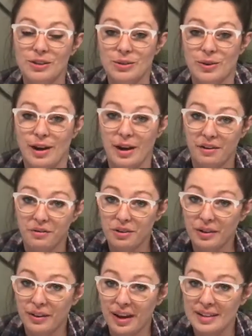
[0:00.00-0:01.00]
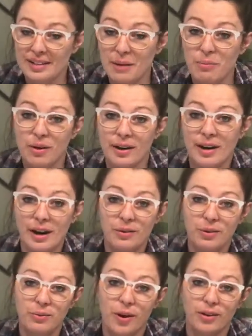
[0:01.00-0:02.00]
So I have realized I printed out
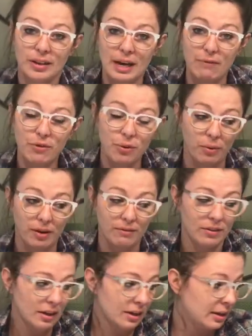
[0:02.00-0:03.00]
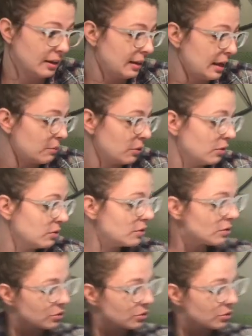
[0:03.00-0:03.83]
the wrong name for one of the labels.